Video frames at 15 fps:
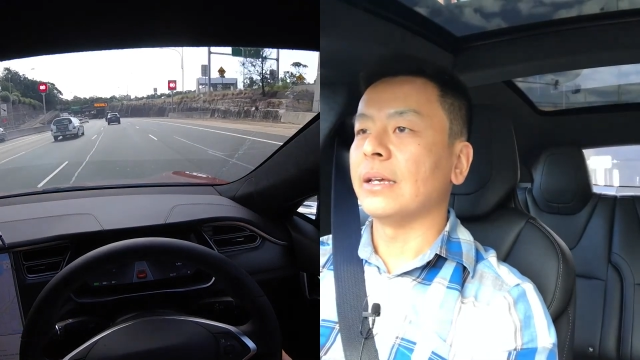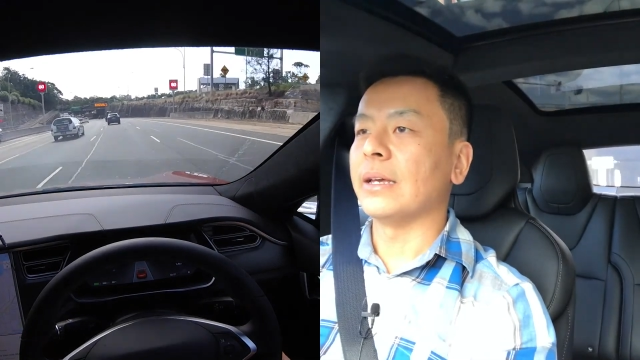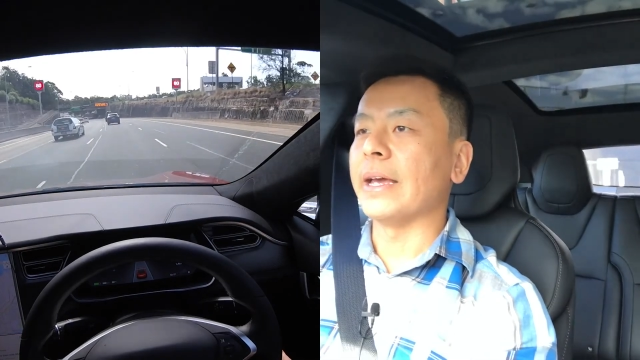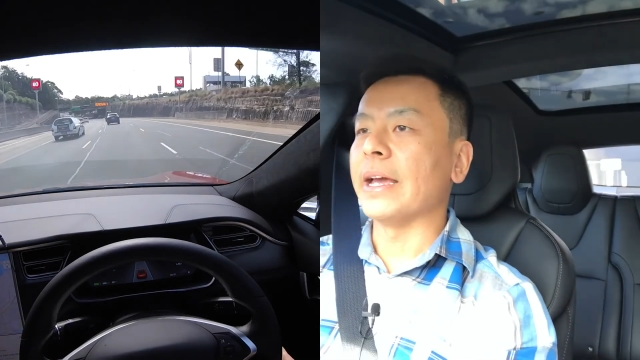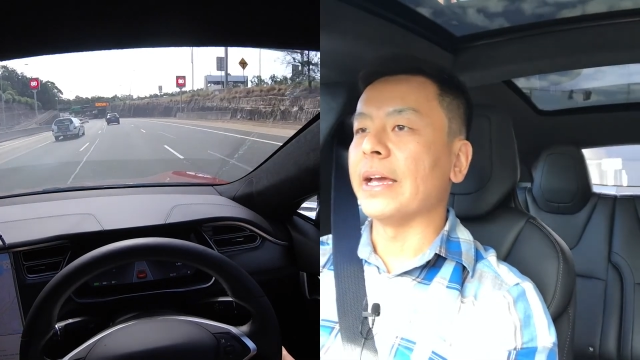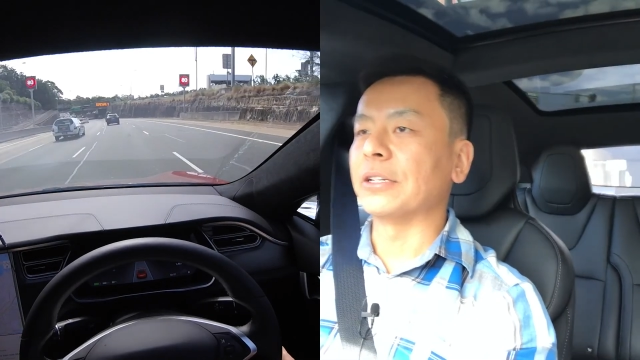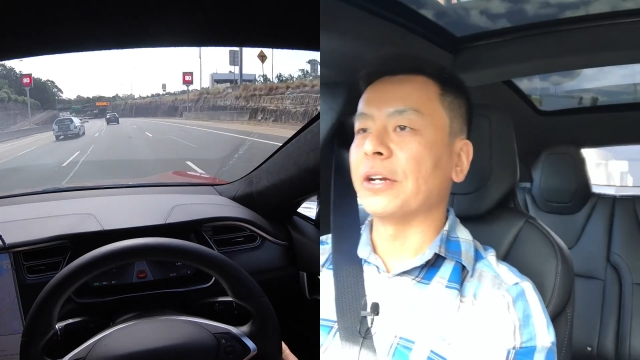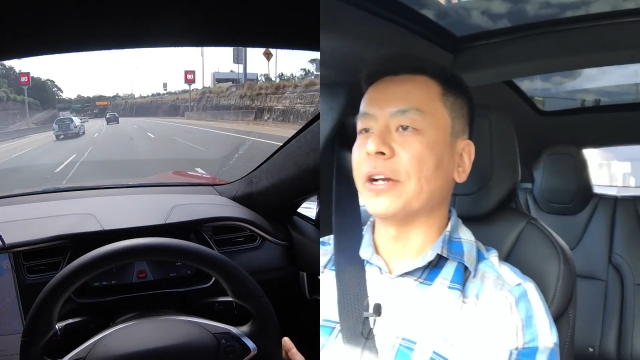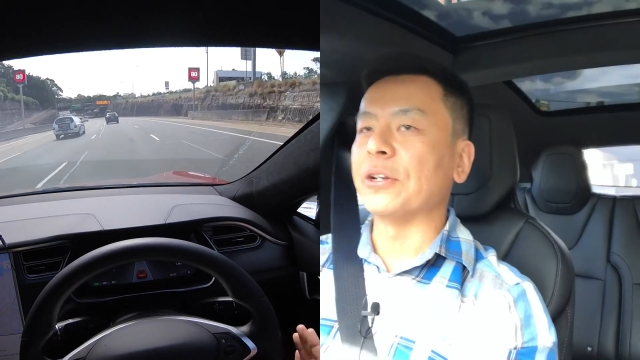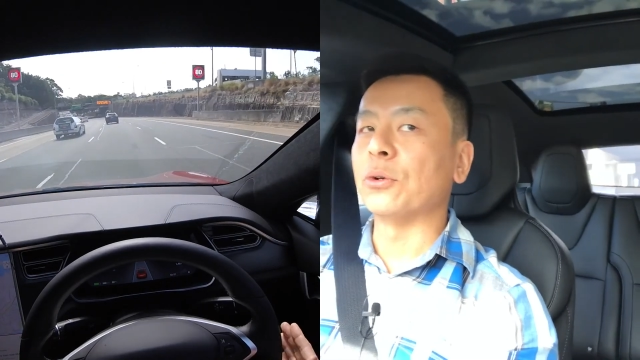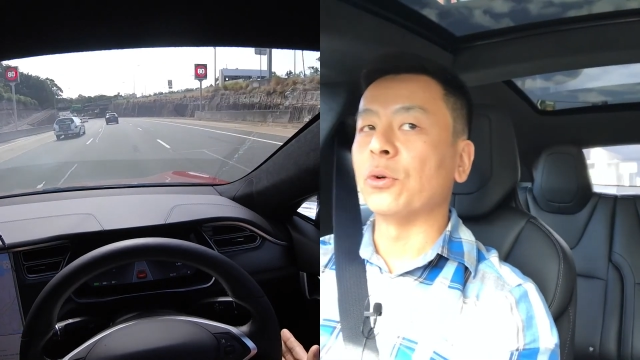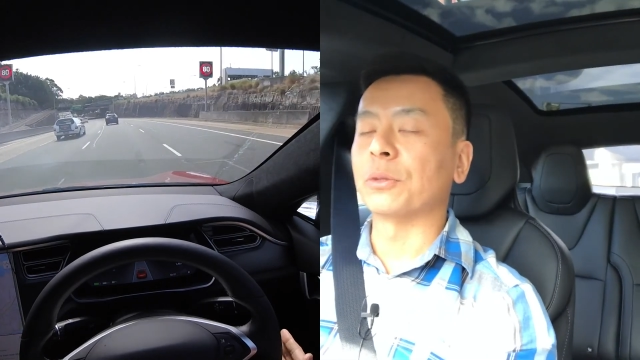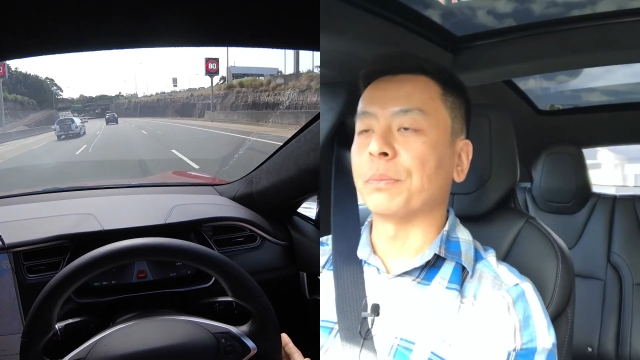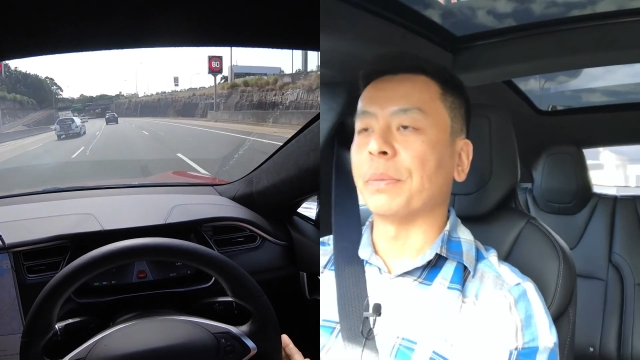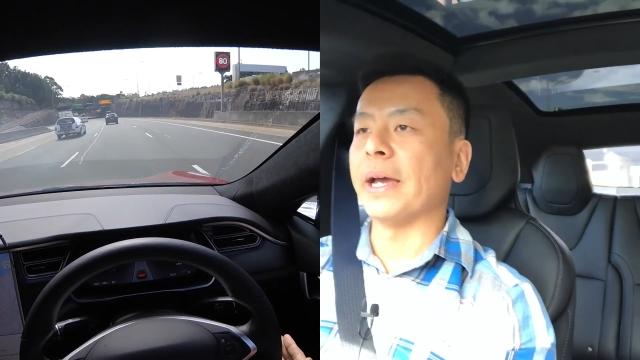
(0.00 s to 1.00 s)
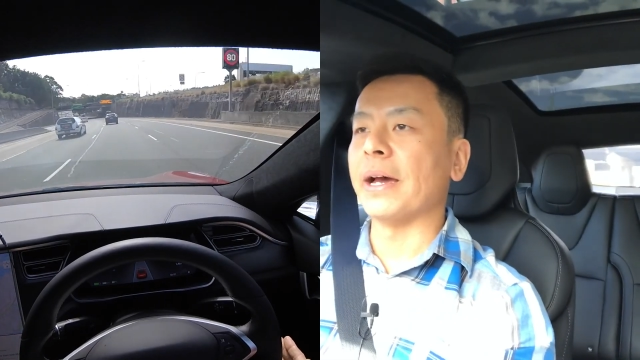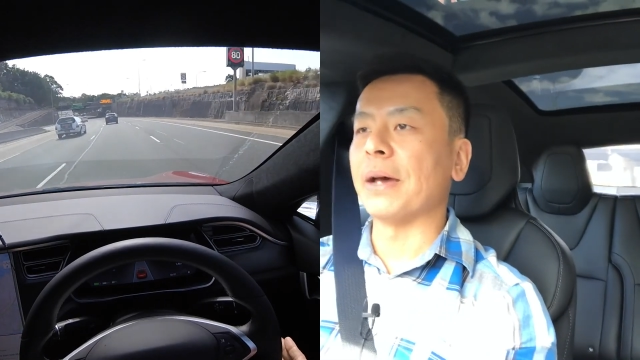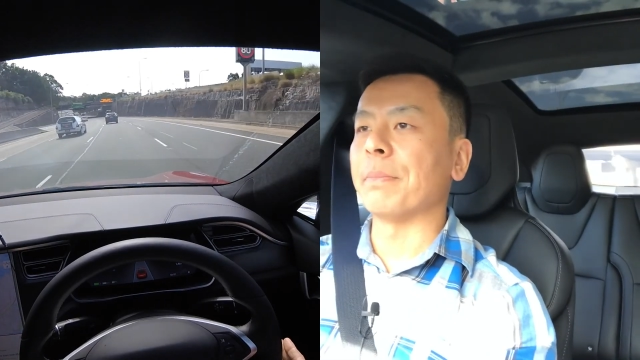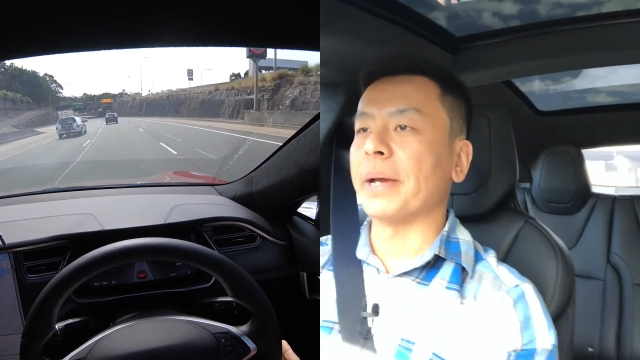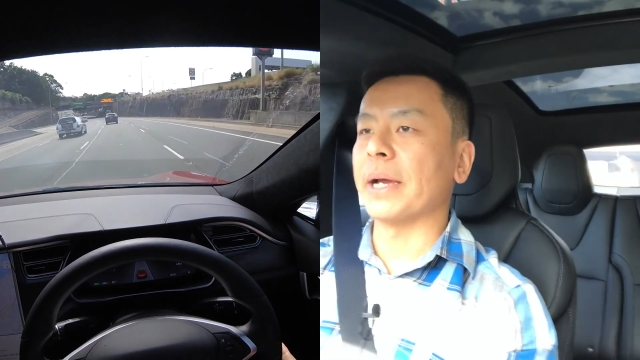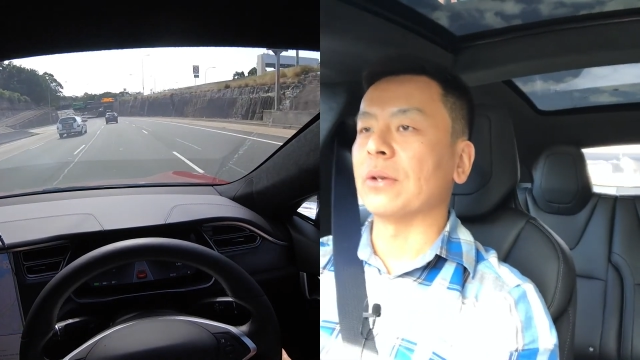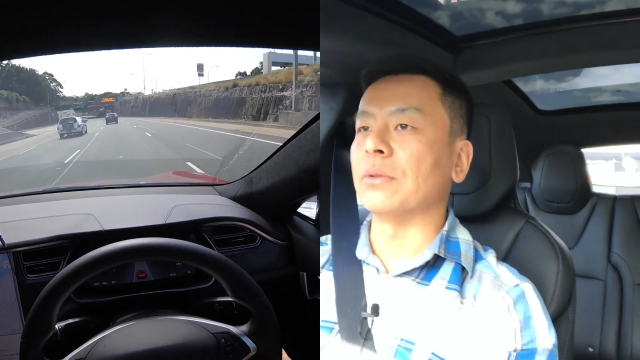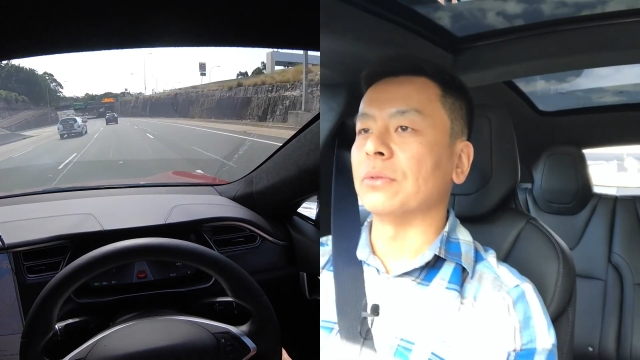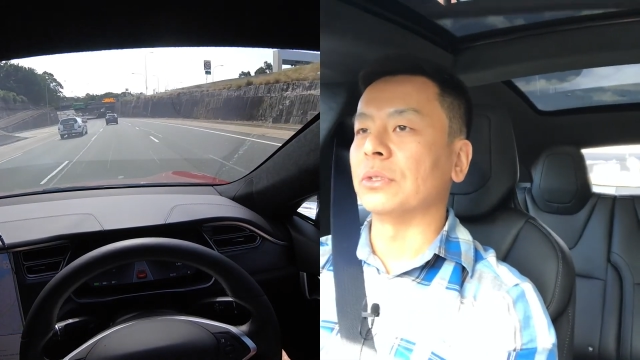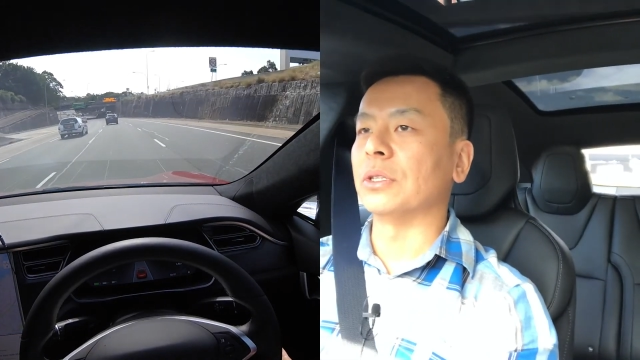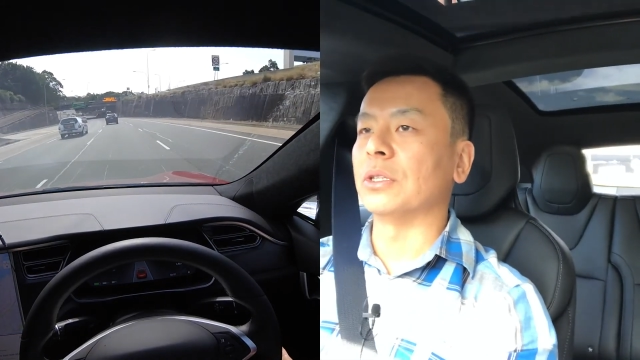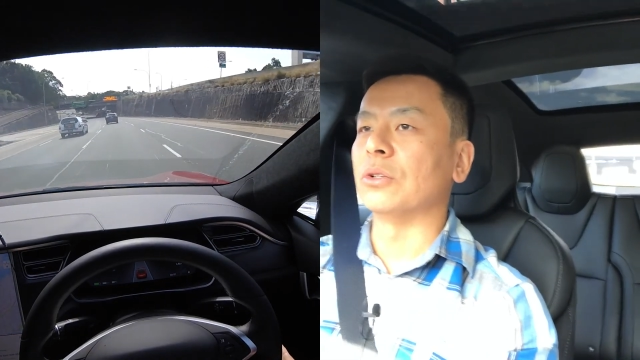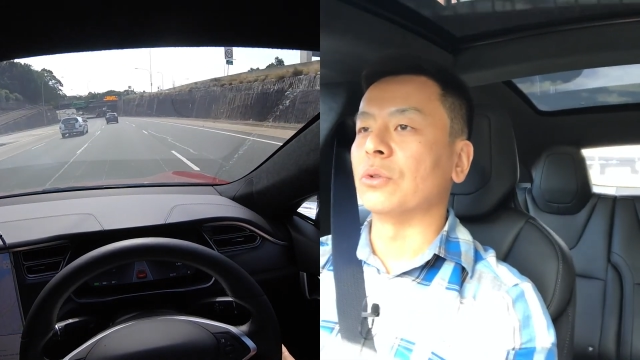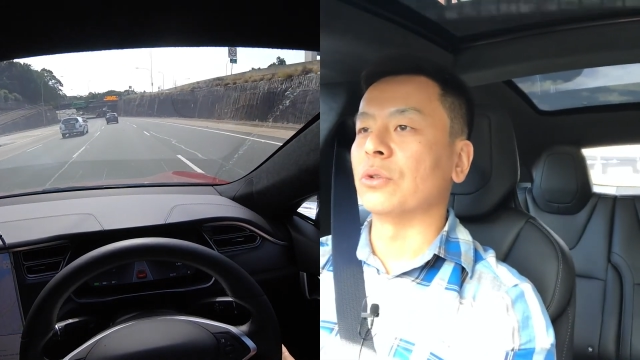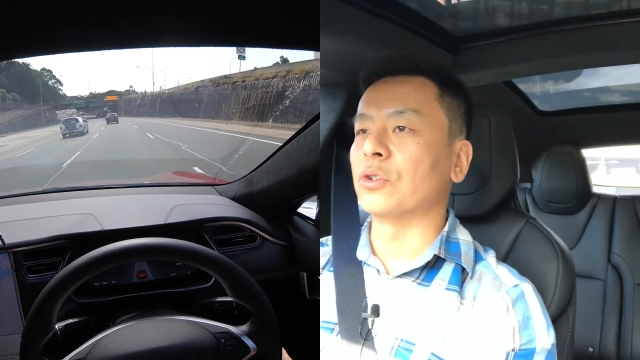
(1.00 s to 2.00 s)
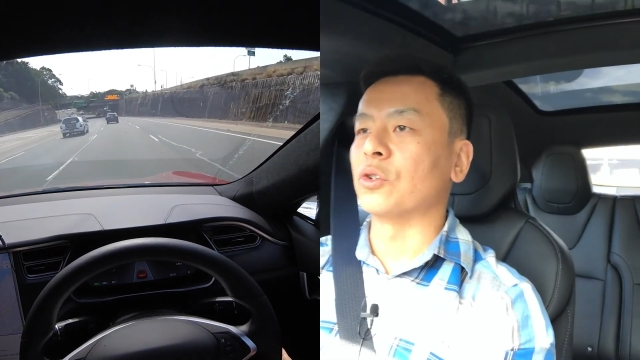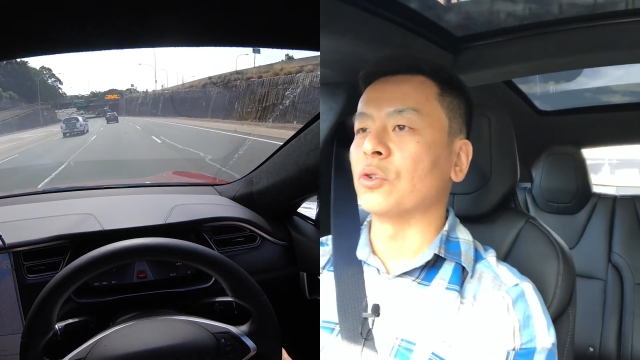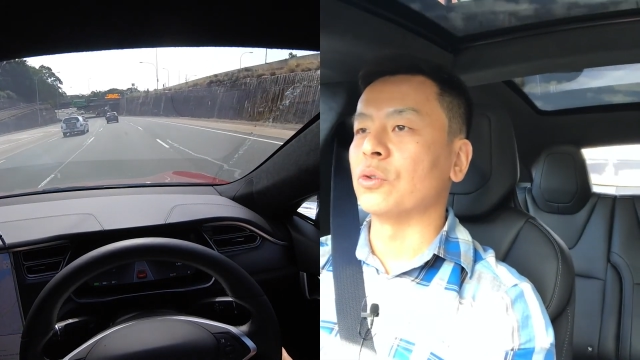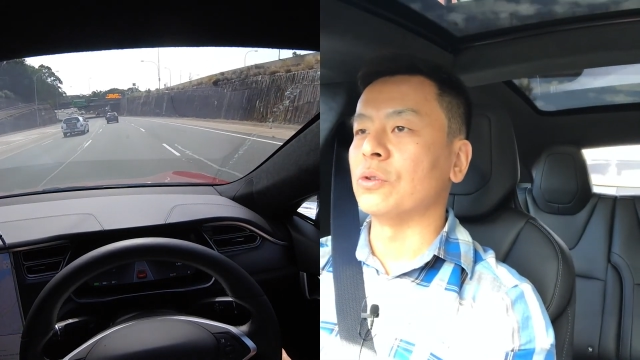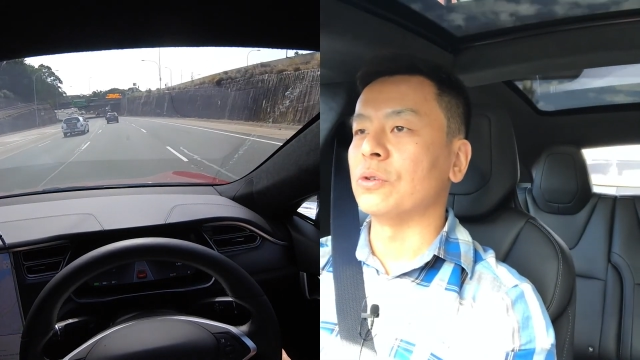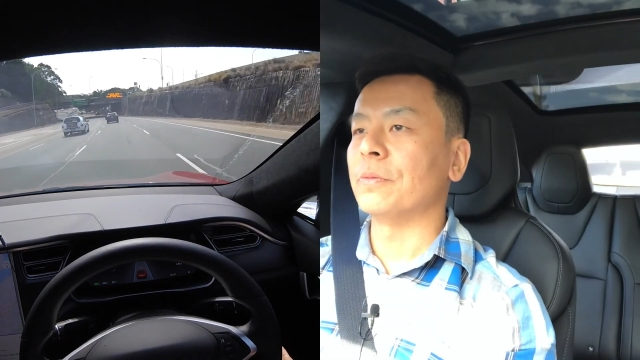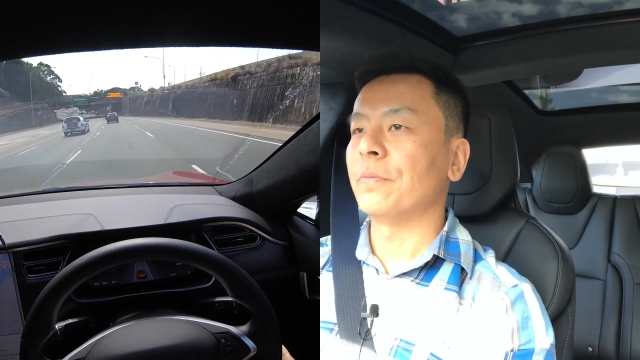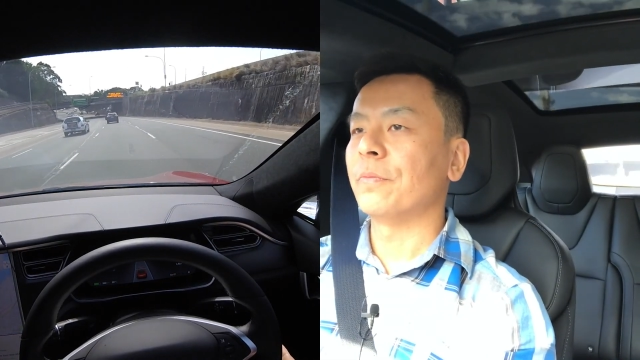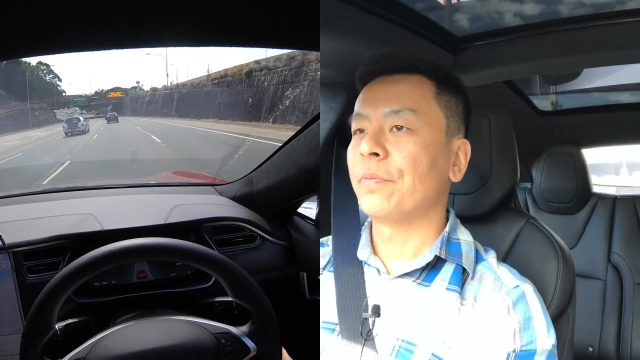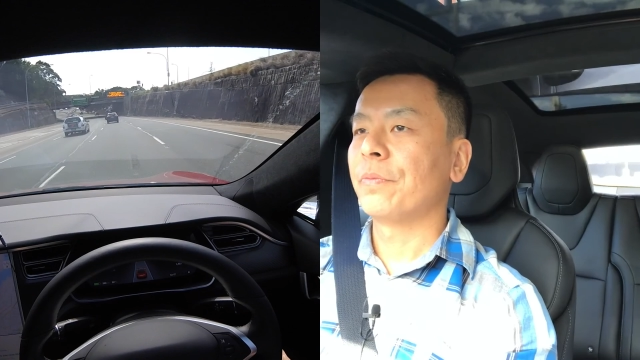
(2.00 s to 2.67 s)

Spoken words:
And going northbound back onto the North Shore.